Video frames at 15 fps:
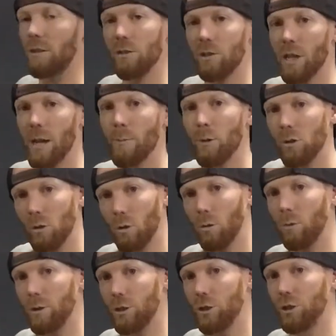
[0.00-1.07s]
same result,
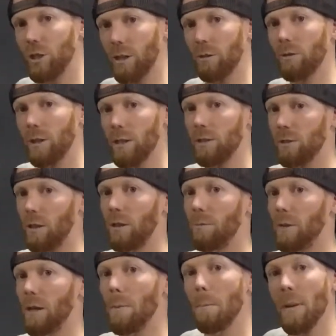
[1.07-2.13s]
which generally is going to
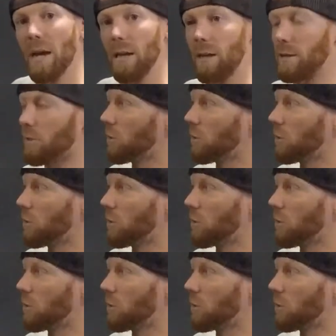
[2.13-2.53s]
be a maintenance.